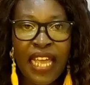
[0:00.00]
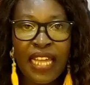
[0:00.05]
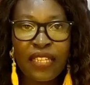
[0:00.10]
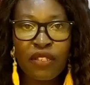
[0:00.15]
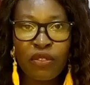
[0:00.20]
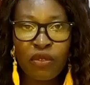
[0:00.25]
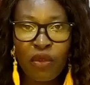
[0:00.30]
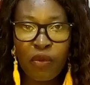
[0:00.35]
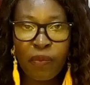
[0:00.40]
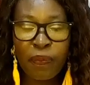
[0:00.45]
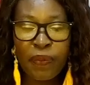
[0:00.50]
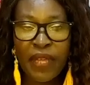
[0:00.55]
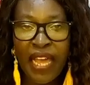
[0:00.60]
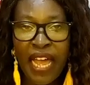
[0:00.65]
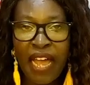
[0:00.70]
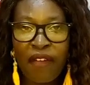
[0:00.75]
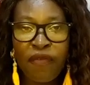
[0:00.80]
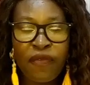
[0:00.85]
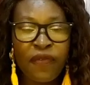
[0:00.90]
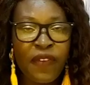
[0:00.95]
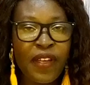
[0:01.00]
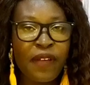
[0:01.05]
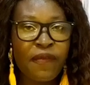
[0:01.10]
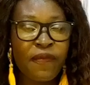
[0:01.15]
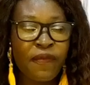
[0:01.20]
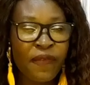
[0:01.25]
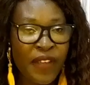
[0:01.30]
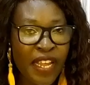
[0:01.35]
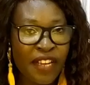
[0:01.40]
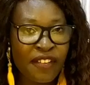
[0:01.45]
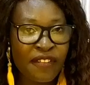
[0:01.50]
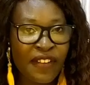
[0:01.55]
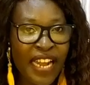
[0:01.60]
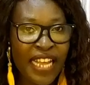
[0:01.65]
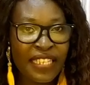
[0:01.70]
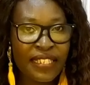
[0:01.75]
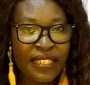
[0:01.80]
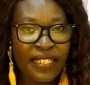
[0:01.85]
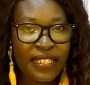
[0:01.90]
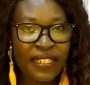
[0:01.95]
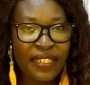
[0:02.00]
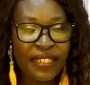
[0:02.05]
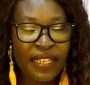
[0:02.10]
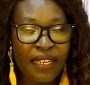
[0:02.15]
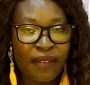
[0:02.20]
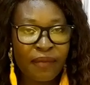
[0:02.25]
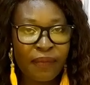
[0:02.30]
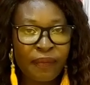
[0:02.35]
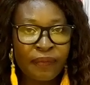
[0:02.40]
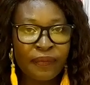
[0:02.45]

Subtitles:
Ethiopia federal system.